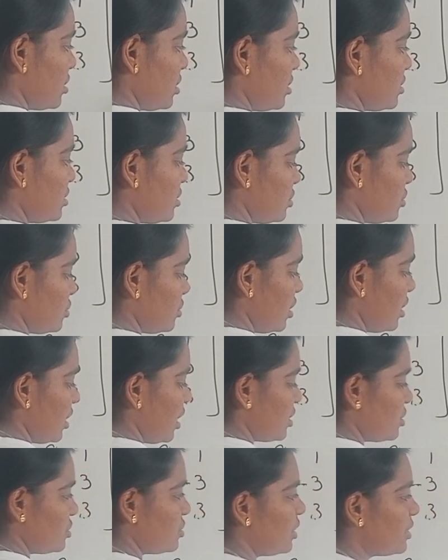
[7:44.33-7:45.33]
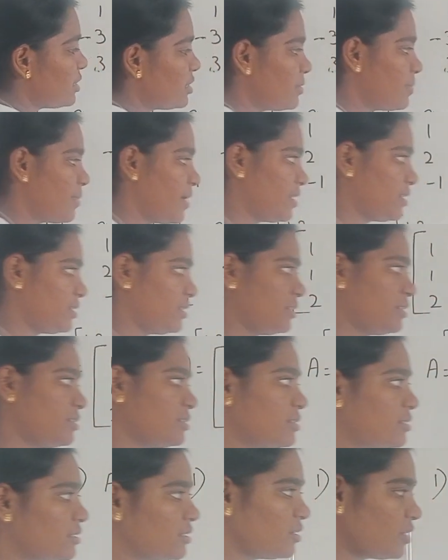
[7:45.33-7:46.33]
this is your adjoint
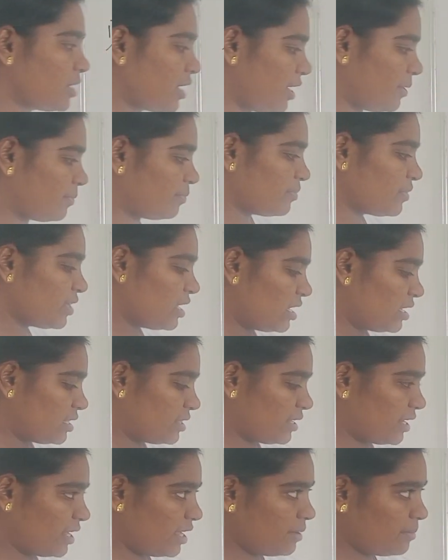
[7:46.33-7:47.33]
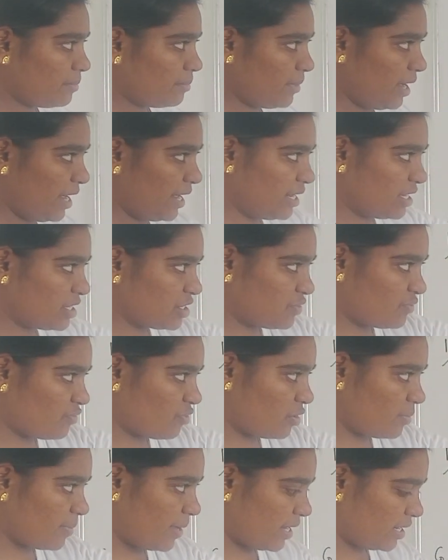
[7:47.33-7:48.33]
matrix. Okay. 3 minus
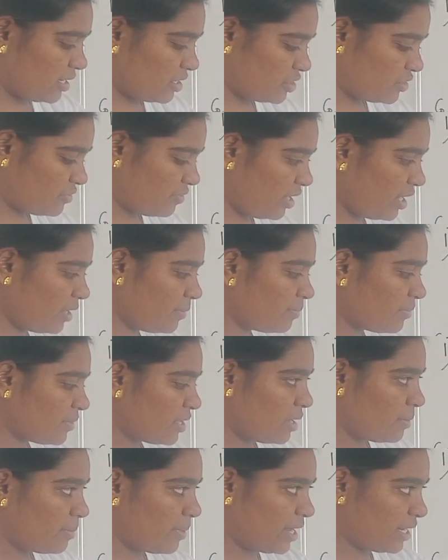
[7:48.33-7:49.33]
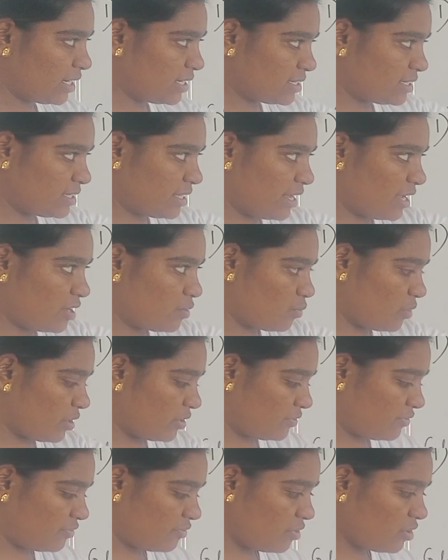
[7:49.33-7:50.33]
4 minus 5 minus 9
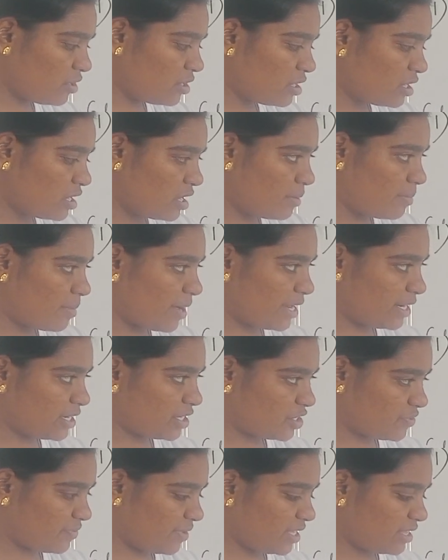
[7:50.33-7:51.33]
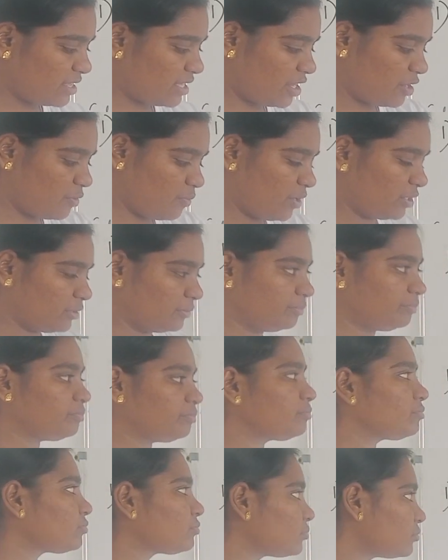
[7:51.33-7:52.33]
1 4 minus 5 3 1.
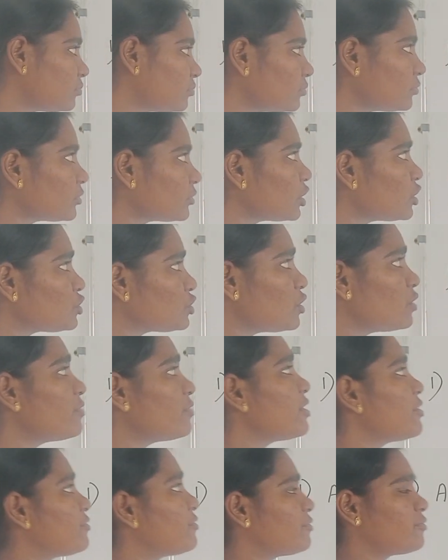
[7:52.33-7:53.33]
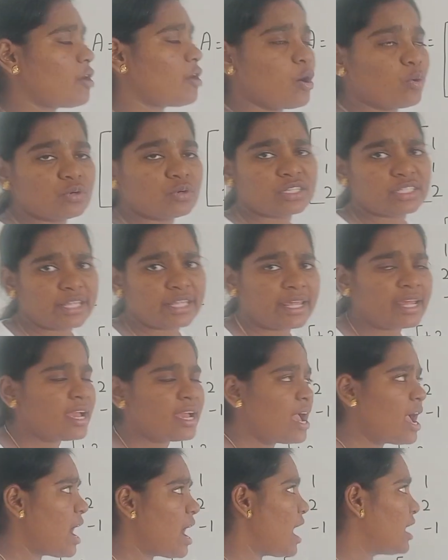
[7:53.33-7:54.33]
So we found the
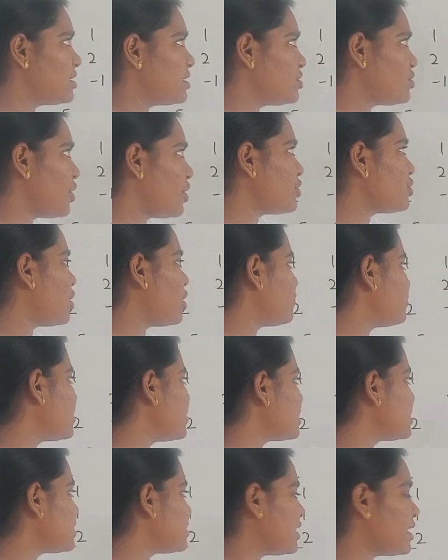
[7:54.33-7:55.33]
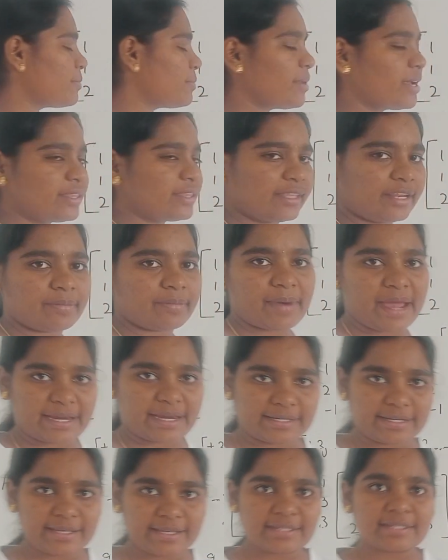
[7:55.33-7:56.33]
adjoint of this 3 by 3
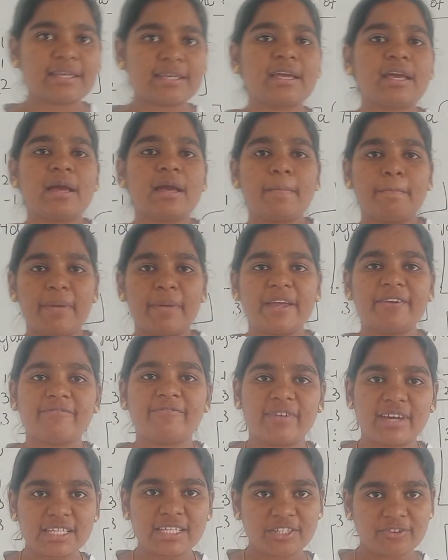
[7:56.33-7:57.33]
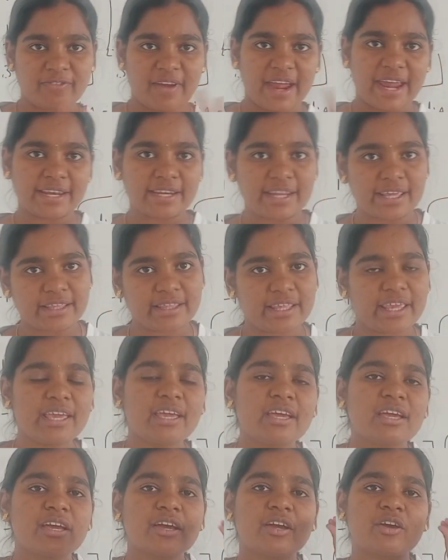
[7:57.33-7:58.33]
matrix by first finding the
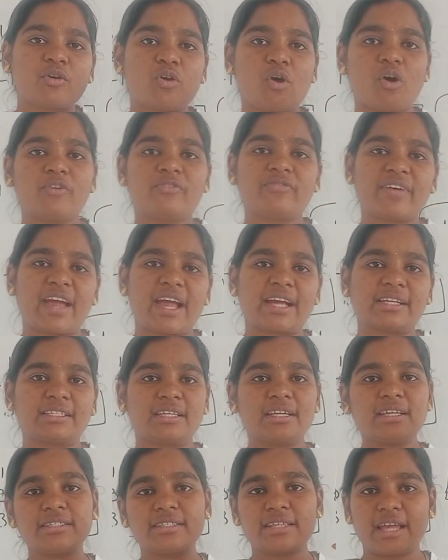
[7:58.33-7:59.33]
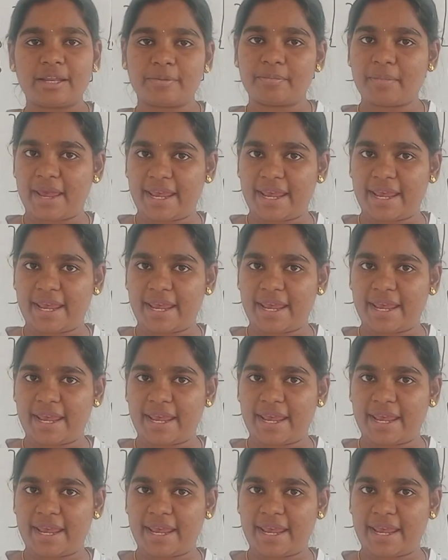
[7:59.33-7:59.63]
cofactors and